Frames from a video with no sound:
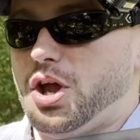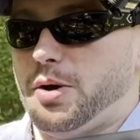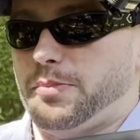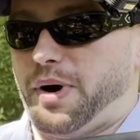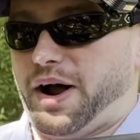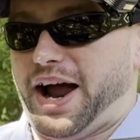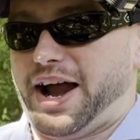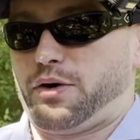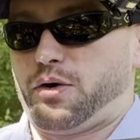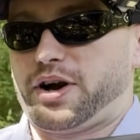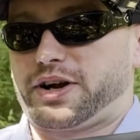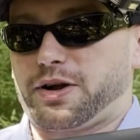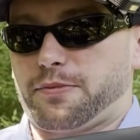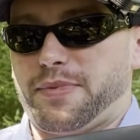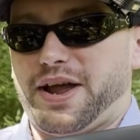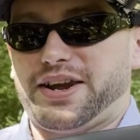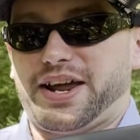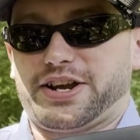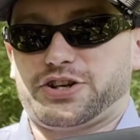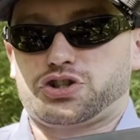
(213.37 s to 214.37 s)
But I
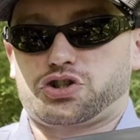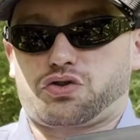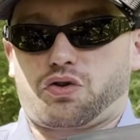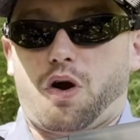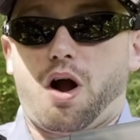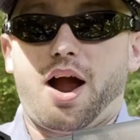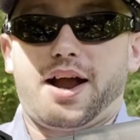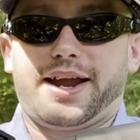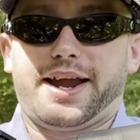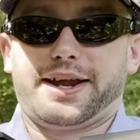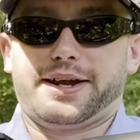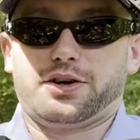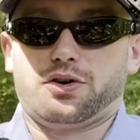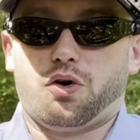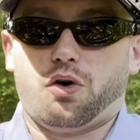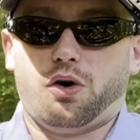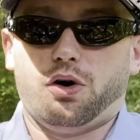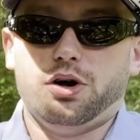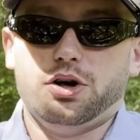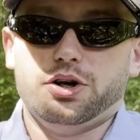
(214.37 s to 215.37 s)
recommend a
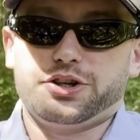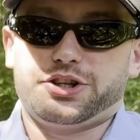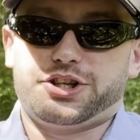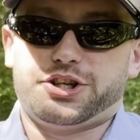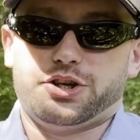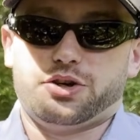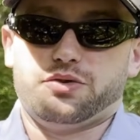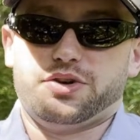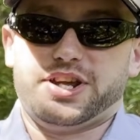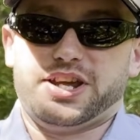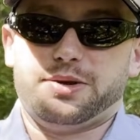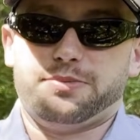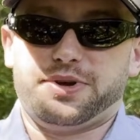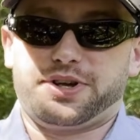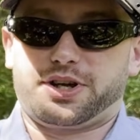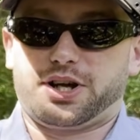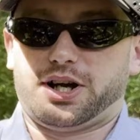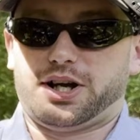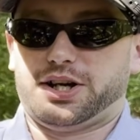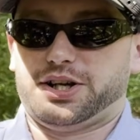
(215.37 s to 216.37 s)
triangle QD
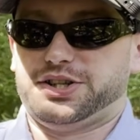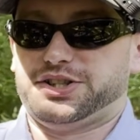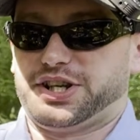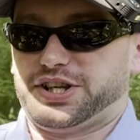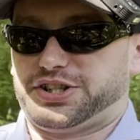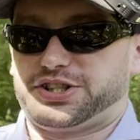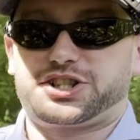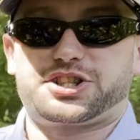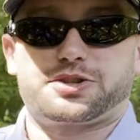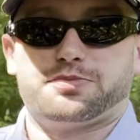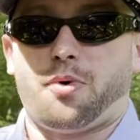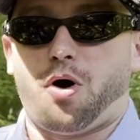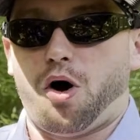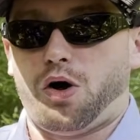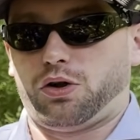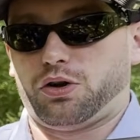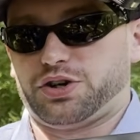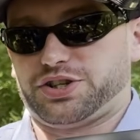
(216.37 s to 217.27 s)
because it's smaller,